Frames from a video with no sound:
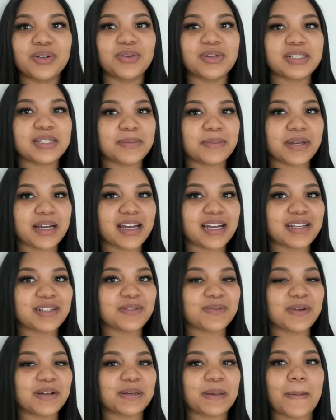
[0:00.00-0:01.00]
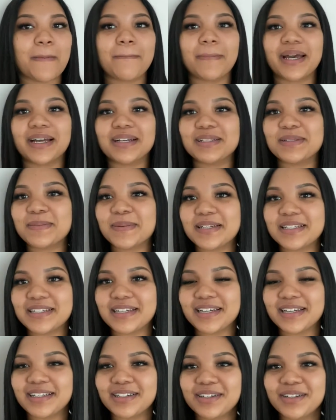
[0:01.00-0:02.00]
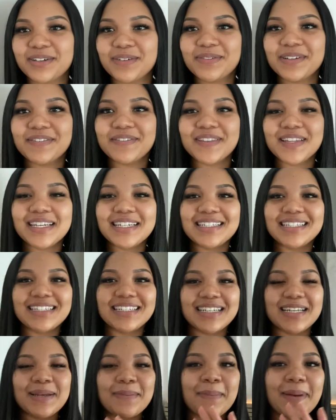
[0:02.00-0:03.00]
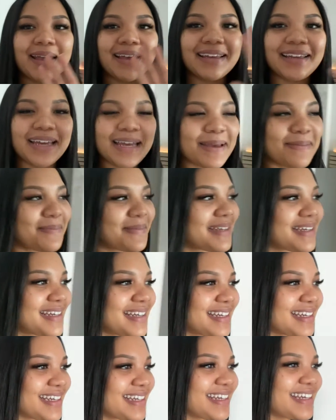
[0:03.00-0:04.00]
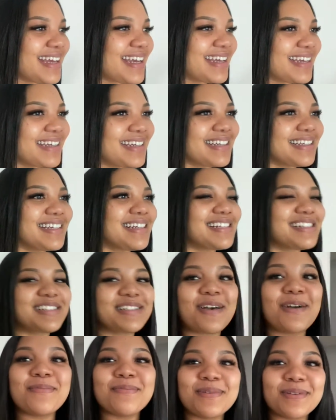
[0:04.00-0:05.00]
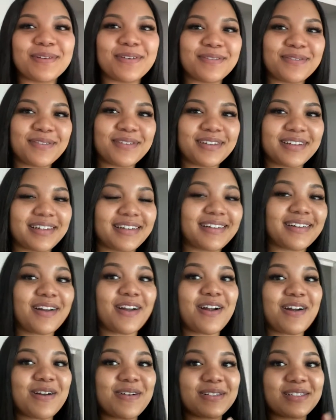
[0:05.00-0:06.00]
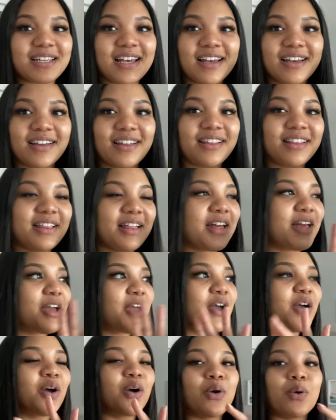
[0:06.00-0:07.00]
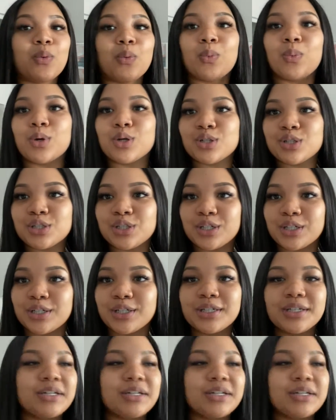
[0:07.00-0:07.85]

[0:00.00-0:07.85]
What's up, guys? Welcome back to my channel. We've landed in Miami and it's so beautiful here. Our hotel, we're shook.